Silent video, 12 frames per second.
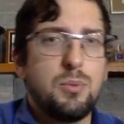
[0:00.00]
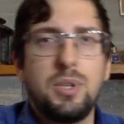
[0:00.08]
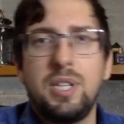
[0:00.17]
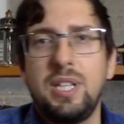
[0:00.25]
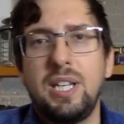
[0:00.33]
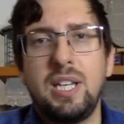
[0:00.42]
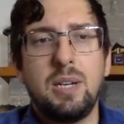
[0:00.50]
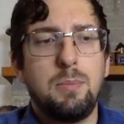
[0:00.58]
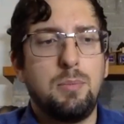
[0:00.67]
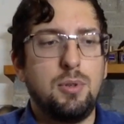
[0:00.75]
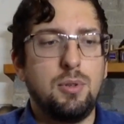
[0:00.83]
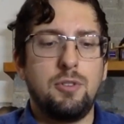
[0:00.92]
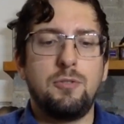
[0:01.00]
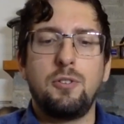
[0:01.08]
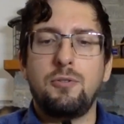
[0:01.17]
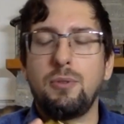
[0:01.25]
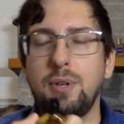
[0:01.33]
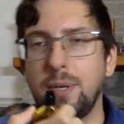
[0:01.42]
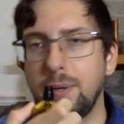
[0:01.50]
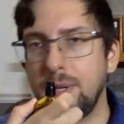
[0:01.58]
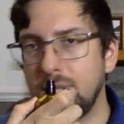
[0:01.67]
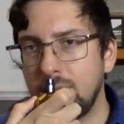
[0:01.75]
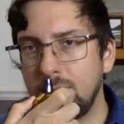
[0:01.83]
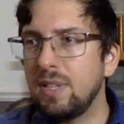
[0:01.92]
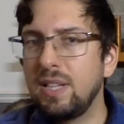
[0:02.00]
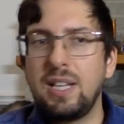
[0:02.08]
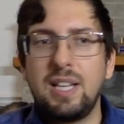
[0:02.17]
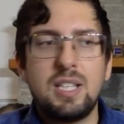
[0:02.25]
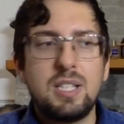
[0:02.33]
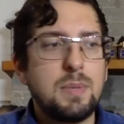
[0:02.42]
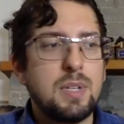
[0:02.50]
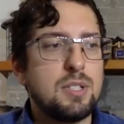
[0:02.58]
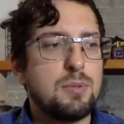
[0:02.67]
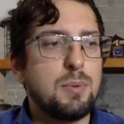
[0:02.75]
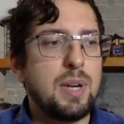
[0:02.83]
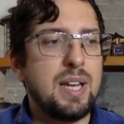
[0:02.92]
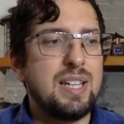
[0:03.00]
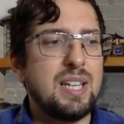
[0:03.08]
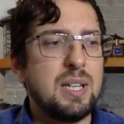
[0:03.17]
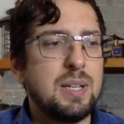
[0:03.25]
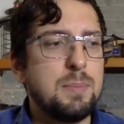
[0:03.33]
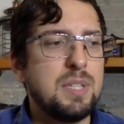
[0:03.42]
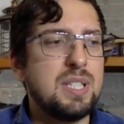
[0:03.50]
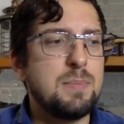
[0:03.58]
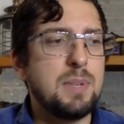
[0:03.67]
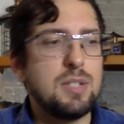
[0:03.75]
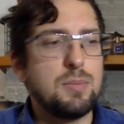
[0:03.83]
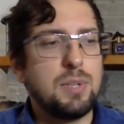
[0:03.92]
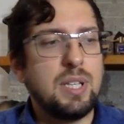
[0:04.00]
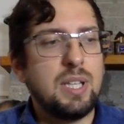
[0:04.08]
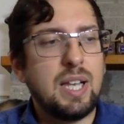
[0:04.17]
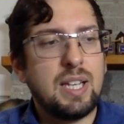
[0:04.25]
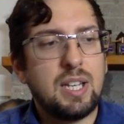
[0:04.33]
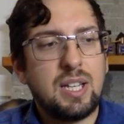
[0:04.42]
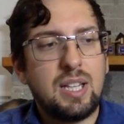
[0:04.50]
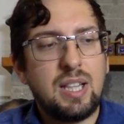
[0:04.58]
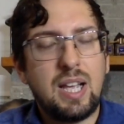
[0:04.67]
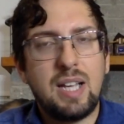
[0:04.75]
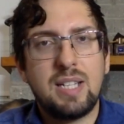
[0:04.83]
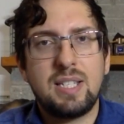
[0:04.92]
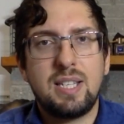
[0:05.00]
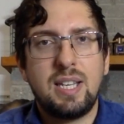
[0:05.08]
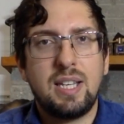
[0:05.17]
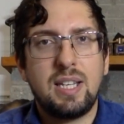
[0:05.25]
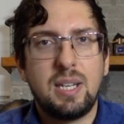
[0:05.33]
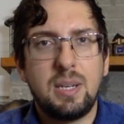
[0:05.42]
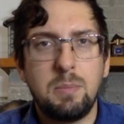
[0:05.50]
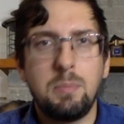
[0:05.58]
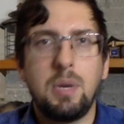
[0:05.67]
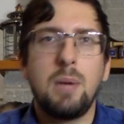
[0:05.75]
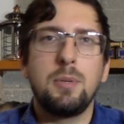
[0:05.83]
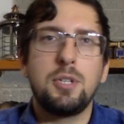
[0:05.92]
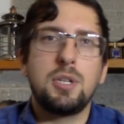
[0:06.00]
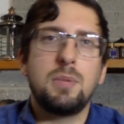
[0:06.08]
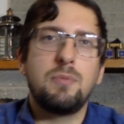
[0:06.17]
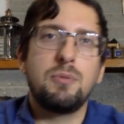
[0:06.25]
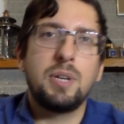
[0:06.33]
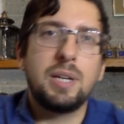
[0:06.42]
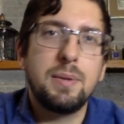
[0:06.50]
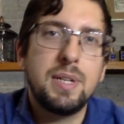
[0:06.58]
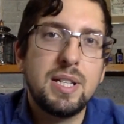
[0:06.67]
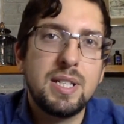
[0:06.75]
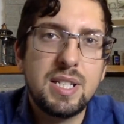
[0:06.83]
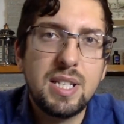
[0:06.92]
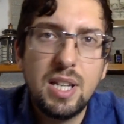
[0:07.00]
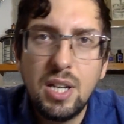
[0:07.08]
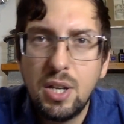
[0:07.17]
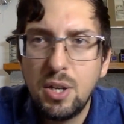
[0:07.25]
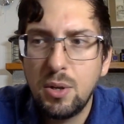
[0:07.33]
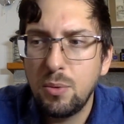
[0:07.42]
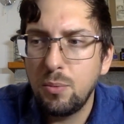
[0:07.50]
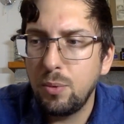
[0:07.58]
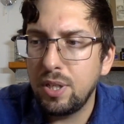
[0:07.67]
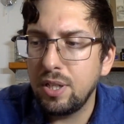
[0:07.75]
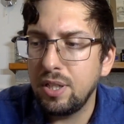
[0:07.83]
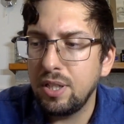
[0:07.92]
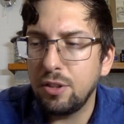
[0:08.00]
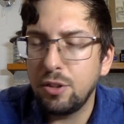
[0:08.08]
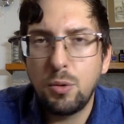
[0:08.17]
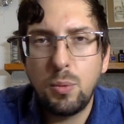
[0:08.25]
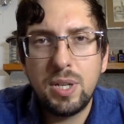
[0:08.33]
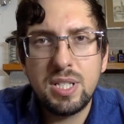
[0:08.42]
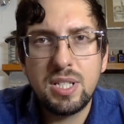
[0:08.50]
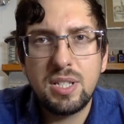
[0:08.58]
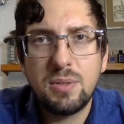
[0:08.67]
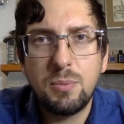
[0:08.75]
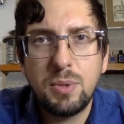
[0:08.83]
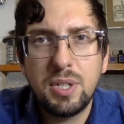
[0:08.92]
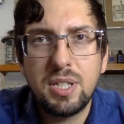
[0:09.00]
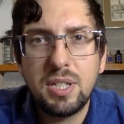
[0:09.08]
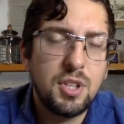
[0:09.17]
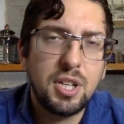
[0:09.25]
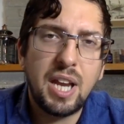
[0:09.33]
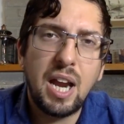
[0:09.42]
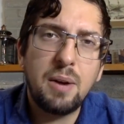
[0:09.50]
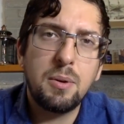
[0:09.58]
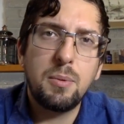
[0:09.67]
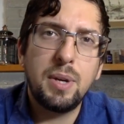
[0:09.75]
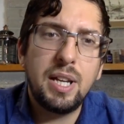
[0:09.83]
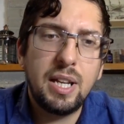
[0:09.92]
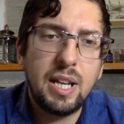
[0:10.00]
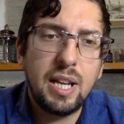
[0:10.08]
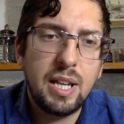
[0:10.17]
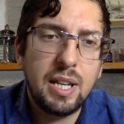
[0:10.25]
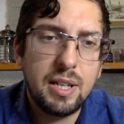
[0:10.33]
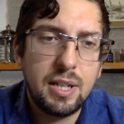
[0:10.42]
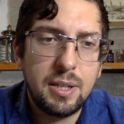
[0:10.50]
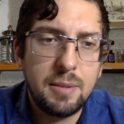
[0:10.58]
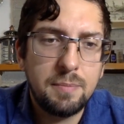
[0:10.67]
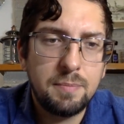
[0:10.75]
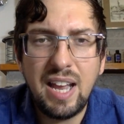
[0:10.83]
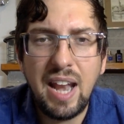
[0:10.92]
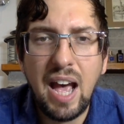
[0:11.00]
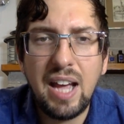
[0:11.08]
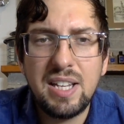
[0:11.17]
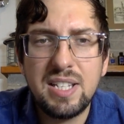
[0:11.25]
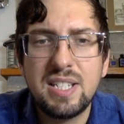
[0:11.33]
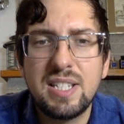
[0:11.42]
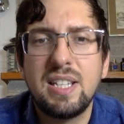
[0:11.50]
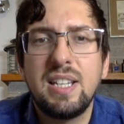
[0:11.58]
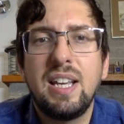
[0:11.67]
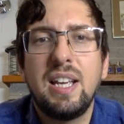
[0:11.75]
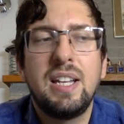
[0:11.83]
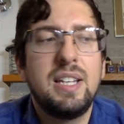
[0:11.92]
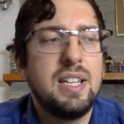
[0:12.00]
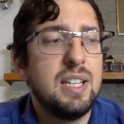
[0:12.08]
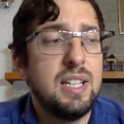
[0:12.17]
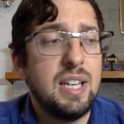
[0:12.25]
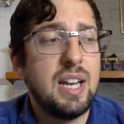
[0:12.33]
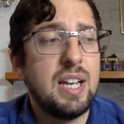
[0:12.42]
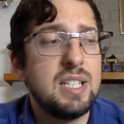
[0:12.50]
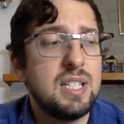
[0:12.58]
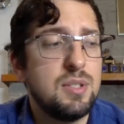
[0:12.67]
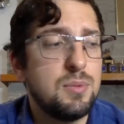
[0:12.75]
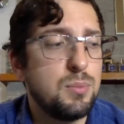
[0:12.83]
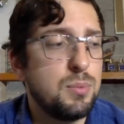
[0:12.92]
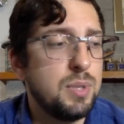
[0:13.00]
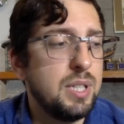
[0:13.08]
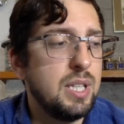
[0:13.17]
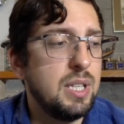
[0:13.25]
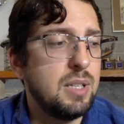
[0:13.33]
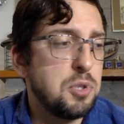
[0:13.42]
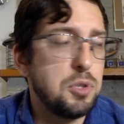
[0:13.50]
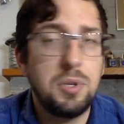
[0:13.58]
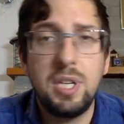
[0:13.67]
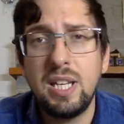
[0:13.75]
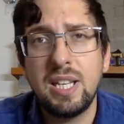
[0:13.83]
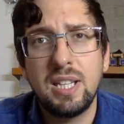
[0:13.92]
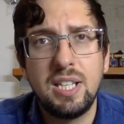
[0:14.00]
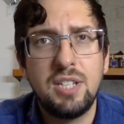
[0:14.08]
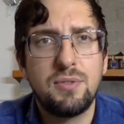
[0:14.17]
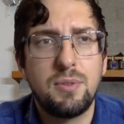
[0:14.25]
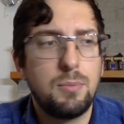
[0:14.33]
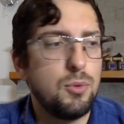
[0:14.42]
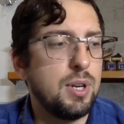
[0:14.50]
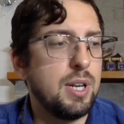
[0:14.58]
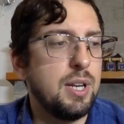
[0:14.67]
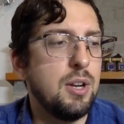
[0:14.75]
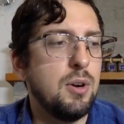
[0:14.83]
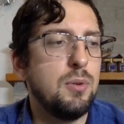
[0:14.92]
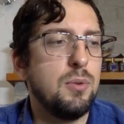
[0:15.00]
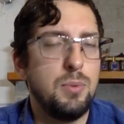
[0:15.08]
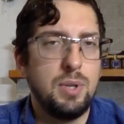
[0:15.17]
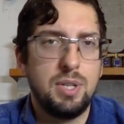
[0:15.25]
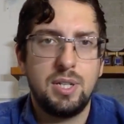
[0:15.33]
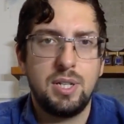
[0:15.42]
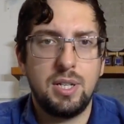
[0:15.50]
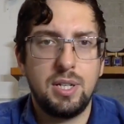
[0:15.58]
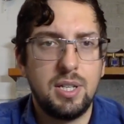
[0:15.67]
really a beautiful fragrance. It smells great. It smells really like a classic barbershop fragrance with a little twist with the caraway and anise. And the anise is really unique, at least from what I know, with